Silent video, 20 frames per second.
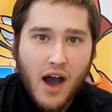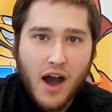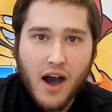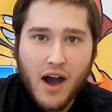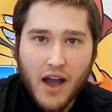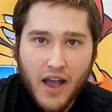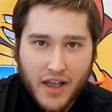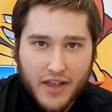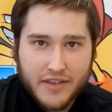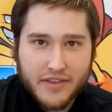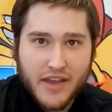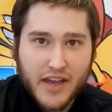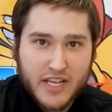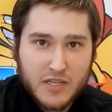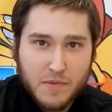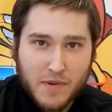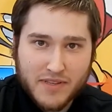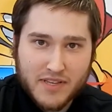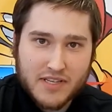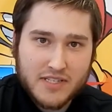And
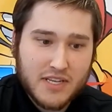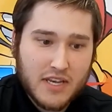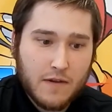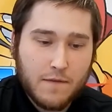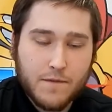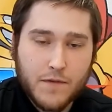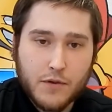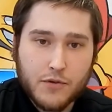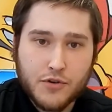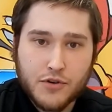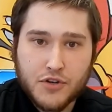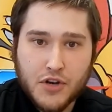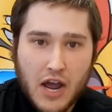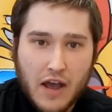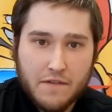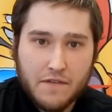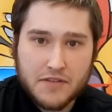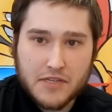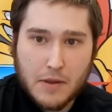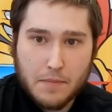expect to see future
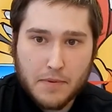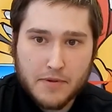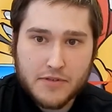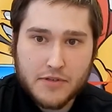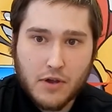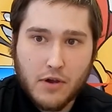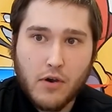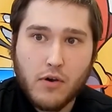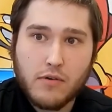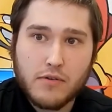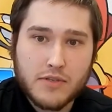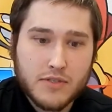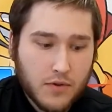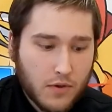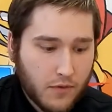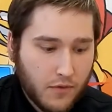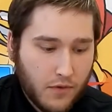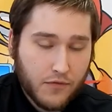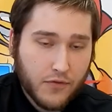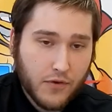Joffice
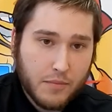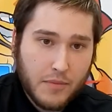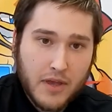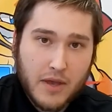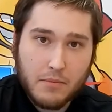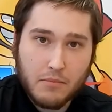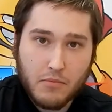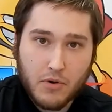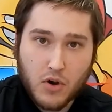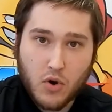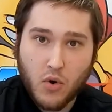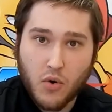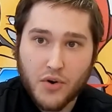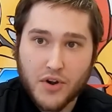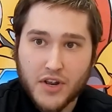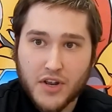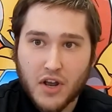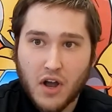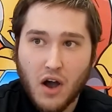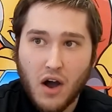episodes from him
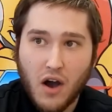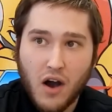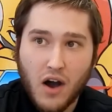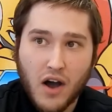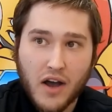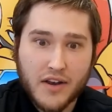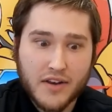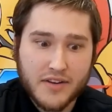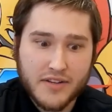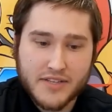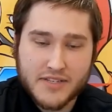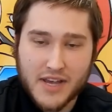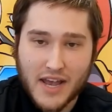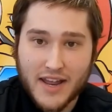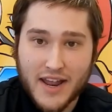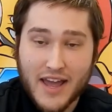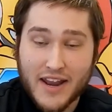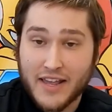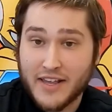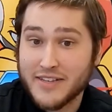recording on
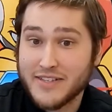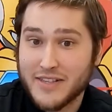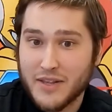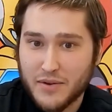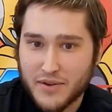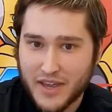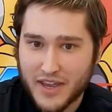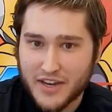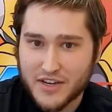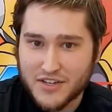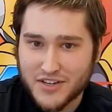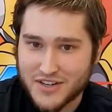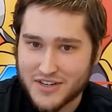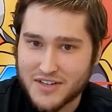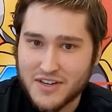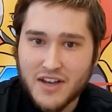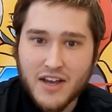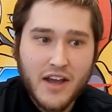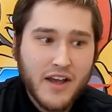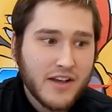site at his
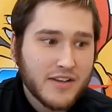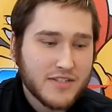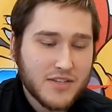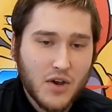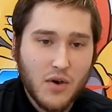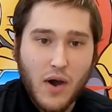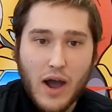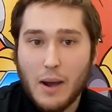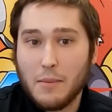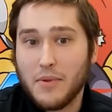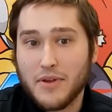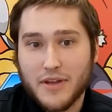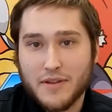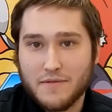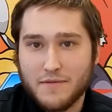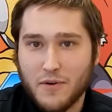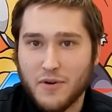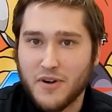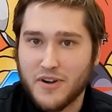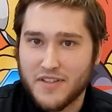location. So I'm
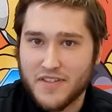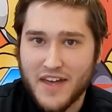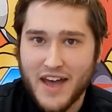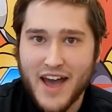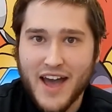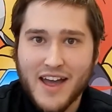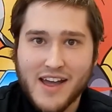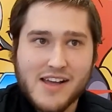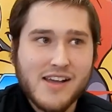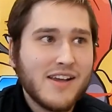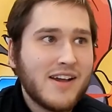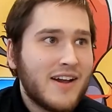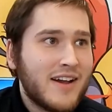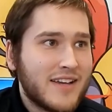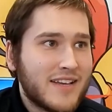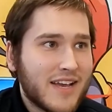looking forward to that.